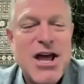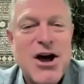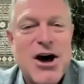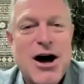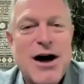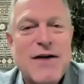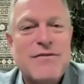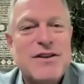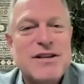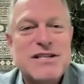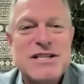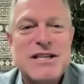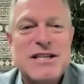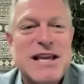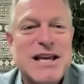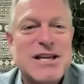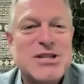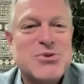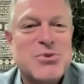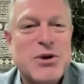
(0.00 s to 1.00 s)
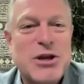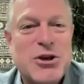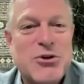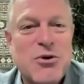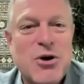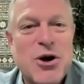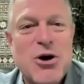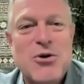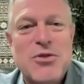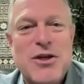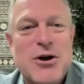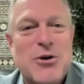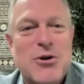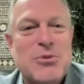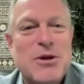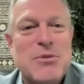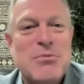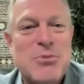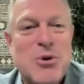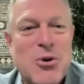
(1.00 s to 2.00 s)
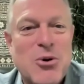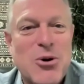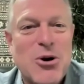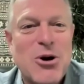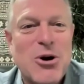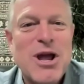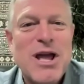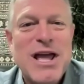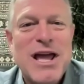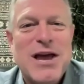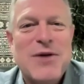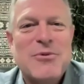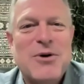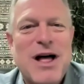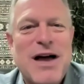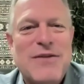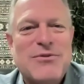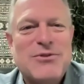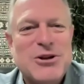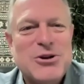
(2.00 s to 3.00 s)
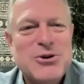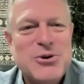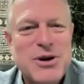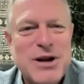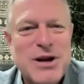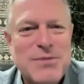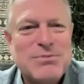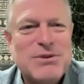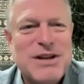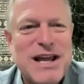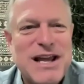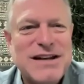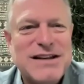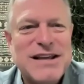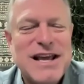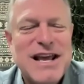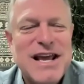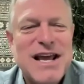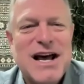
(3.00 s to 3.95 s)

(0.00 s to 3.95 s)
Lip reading: Obviously, as we grow, there'll be more, and we'll have to do an update.